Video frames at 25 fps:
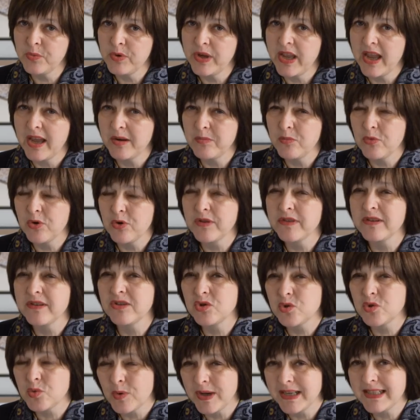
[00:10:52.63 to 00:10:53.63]
we had more
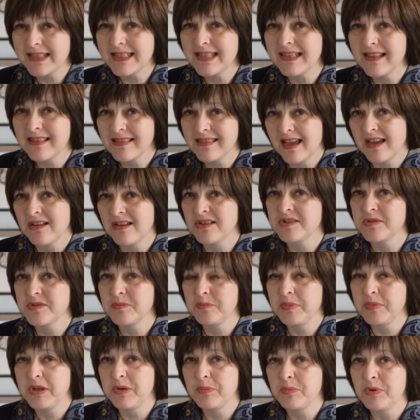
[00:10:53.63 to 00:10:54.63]
than
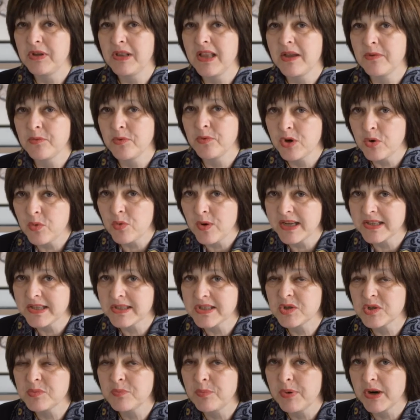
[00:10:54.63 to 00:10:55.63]
20,000 people
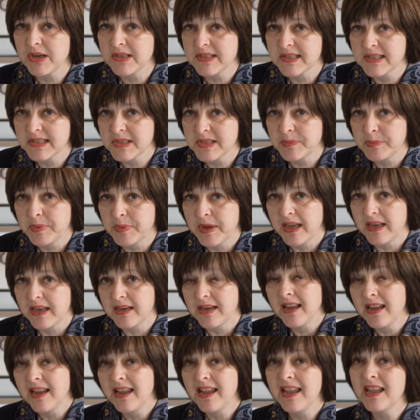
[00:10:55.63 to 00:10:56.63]
request to
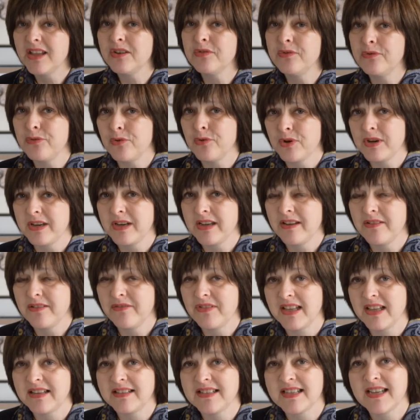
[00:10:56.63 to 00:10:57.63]
participate in a four-day
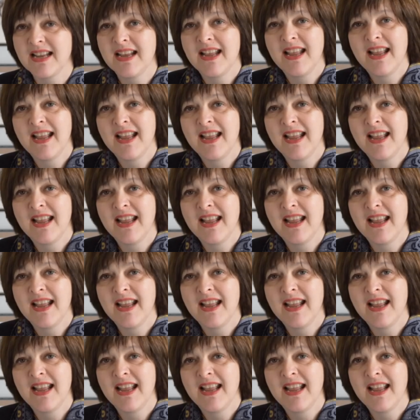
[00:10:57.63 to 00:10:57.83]
event.